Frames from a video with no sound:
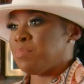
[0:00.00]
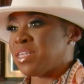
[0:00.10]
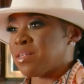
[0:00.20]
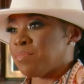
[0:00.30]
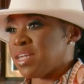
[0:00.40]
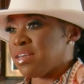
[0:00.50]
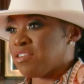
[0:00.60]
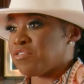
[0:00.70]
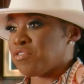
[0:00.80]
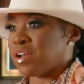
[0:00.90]
to be something
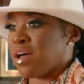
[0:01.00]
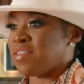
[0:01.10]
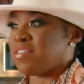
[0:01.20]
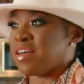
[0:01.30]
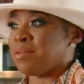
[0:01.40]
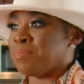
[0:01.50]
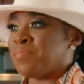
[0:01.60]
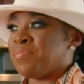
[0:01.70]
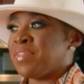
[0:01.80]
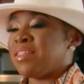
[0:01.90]
different, other than
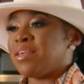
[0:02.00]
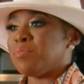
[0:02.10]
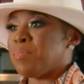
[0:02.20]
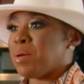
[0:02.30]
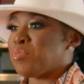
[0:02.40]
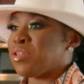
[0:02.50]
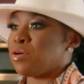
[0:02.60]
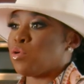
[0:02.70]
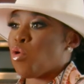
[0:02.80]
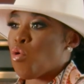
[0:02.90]
these memories are
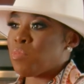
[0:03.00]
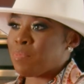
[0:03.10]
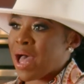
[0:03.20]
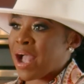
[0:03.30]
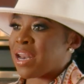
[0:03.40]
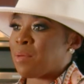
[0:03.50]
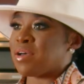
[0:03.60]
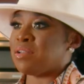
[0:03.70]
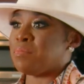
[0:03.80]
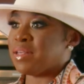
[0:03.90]
gonna hold me back and I'm
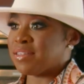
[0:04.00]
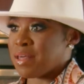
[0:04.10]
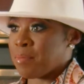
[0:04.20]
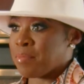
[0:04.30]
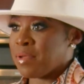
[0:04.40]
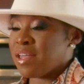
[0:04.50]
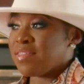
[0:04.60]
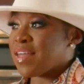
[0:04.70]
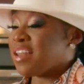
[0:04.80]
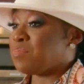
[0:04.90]
gonna miss them.
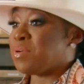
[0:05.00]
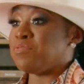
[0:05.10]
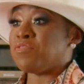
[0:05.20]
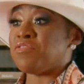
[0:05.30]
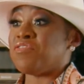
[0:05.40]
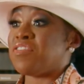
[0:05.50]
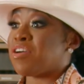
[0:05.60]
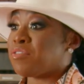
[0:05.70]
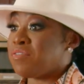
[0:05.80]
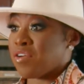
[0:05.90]
That has been
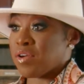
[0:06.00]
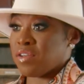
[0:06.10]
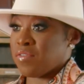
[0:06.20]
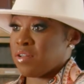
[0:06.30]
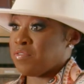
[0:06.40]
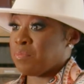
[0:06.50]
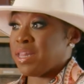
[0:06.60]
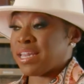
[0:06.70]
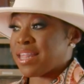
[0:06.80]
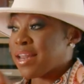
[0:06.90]
very, very difficult for me.
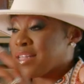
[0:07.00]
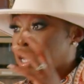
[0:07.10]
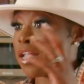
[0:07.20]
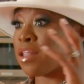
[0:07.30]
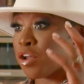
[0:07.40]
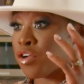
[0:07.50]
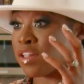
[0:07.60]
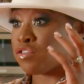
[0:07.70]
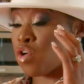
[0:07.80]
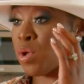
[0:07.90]
Like that is a clutter
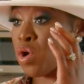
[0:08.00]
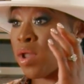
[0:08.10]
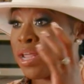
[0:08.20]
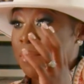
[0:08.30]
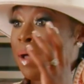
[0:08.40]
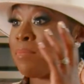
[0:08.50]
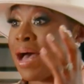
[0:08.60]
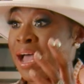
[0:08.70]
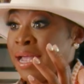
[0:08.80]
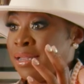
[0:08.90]
that's going on in my
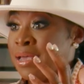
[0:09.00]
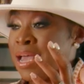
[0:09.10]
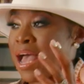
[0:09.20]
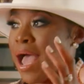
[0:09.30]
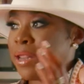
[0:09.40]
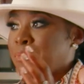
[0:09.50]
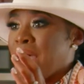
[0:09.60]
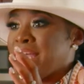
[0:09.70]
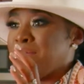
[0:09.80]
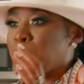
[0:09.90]
mind and in
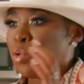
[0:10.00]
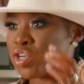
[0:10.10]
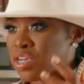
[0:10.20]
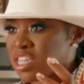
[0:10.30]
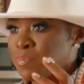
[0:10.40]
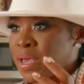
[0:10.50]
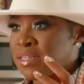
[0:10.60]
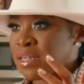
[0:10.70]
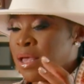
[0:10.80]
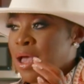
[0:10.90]
my emotional
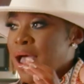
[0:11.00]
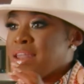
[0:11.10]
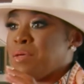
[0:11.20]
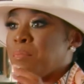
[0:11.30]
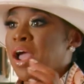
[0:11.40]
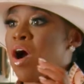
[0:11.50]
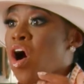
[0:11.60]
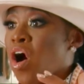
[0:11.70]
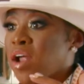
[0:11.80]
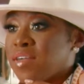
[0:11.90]
space and in my
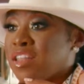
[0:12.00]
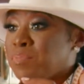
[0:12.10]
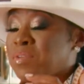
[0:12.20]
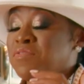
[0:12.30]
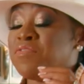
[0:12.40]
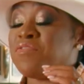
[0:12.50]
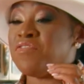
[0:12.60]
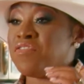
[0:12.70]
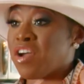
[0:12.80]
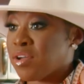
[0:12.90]
heart that has been
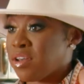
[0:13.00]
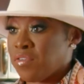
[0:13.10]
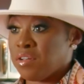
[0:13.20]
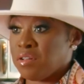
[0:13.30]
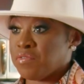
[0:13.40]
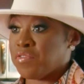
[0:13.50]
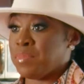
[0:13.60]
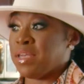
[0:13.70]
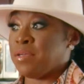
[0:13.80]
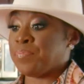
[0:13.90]
very difficult for
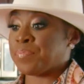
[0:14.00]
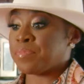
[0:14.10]
me